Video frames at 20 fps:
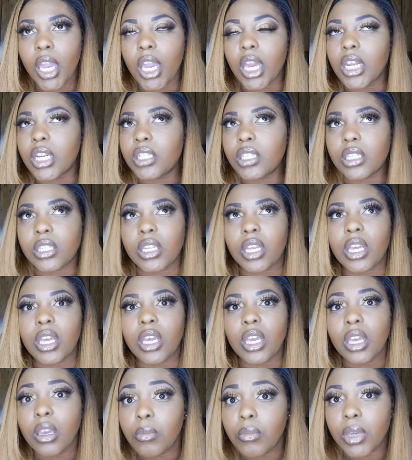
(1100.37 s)
And it just
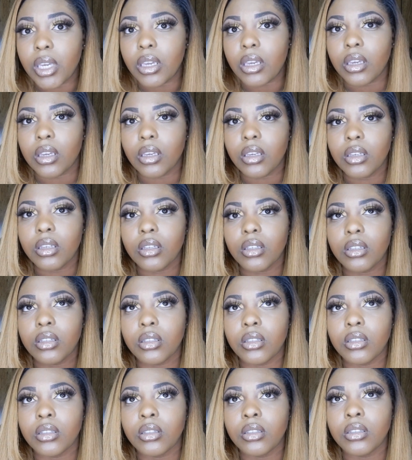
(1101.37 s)
hit me.
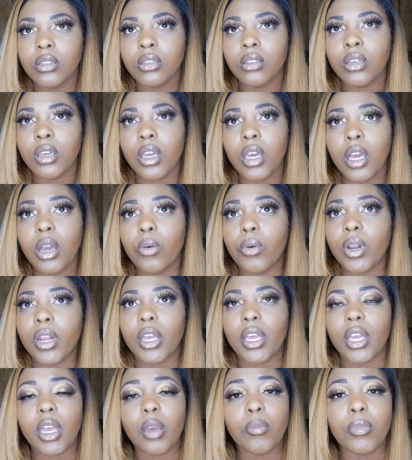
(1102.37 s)
And when
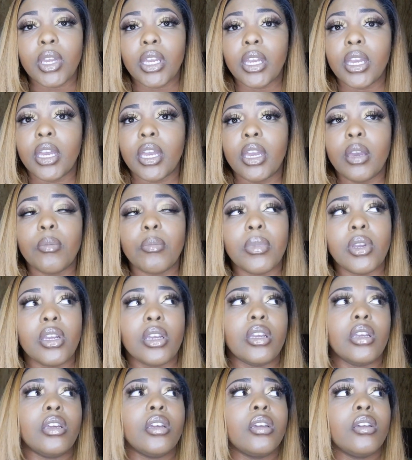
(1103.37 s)
it hit
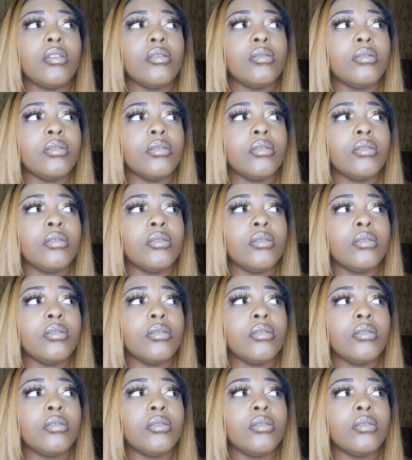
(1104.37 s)
me